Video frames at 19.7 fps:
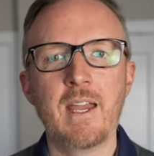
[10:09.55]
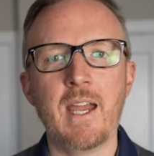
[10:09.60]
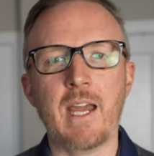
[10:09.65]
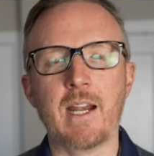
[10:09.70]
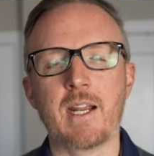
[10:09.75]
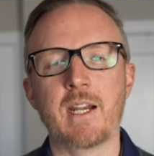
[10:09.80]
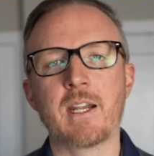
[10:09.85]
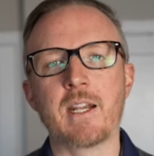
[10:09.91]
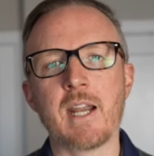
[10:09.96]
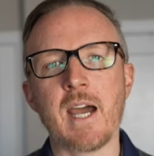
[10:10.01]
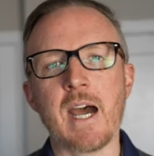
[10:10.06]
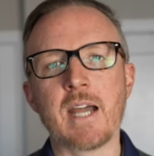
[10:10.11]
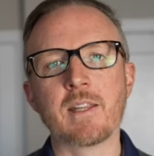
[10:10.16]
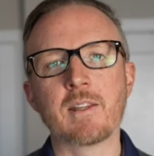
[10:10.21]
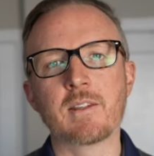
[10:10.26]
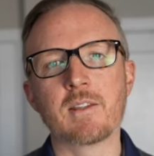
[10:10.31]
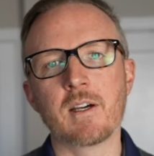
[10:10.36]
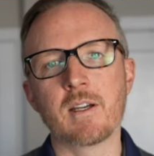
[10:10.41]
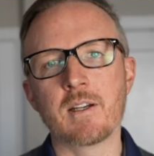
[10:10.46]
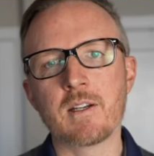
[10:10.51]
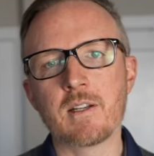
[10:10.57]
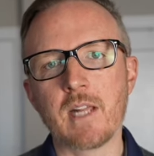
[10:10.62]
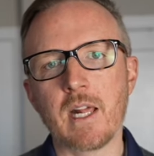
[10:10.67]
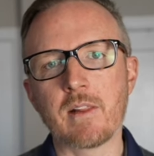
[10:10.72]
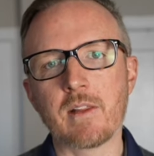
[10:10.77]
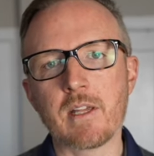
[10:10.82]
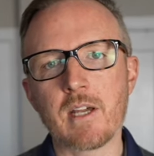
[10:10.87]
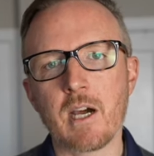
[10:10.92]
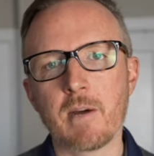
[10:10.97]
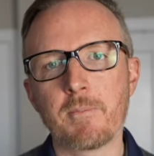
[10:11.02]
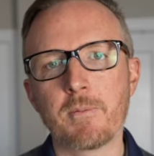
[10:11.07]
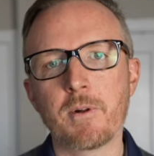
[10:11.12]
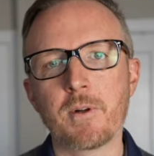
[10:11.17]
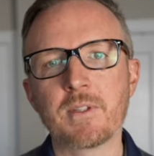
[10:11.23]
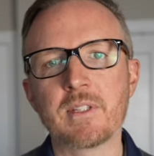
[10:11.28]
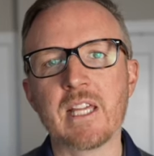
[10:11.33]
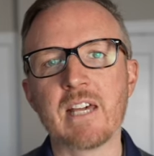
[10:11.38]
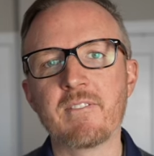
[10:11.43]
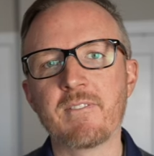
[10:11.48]
Had I not done daily
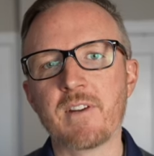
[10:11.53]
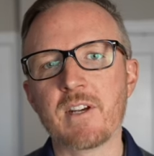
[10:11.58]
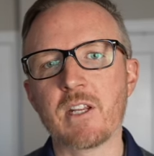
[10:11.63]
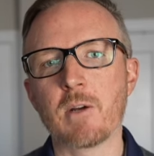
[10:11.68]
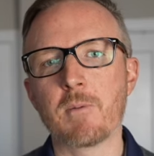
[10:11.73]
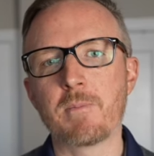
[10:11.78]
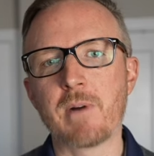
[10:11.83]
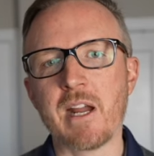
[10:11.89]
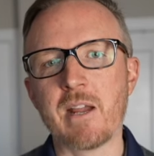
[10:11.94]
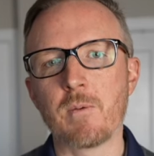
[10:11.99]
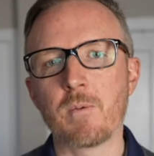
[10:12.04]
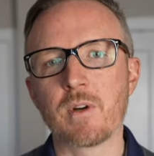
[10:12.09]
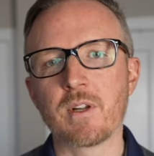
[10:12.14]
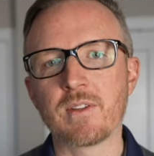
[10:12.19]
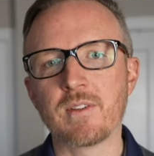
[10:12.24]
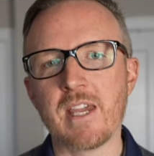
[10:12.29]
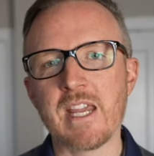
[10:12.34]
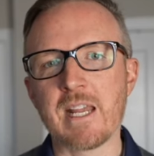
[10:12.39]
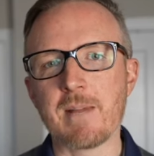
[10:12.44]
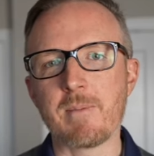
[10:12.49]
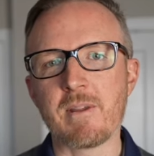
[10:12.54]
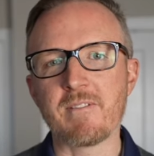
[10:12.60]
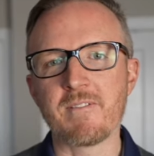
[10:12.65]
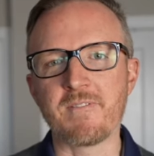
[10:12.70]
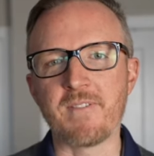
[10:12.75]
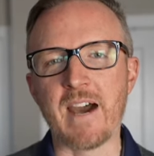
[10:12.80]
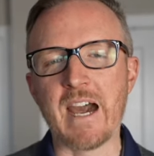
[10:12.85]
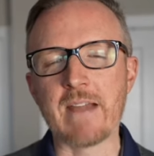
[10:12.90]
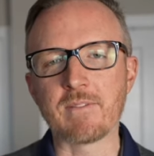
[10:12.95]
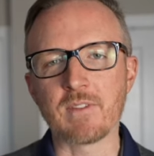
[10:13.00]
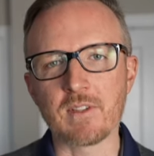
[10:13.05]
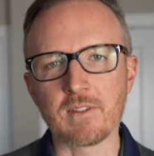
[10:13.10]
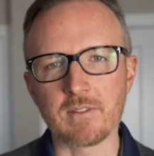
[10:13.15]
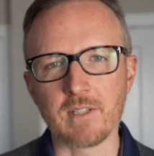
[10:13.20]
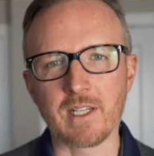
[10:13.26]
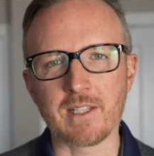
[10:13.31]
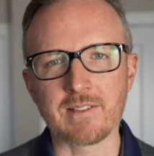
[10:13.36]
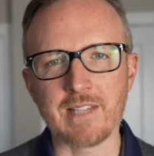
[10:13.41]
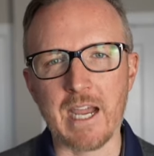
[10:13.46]
uploads, that video probably would have taken me 5 to
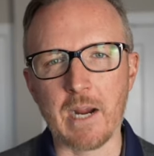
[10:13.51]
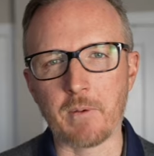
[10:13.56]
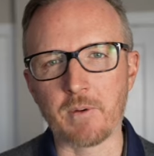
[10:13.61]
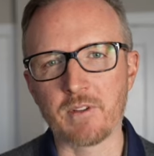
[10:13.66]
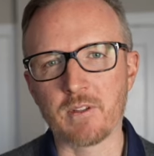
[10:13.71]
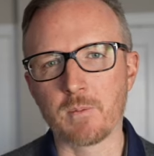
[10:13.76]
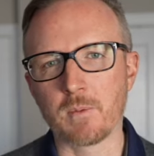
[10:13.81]
6 hours.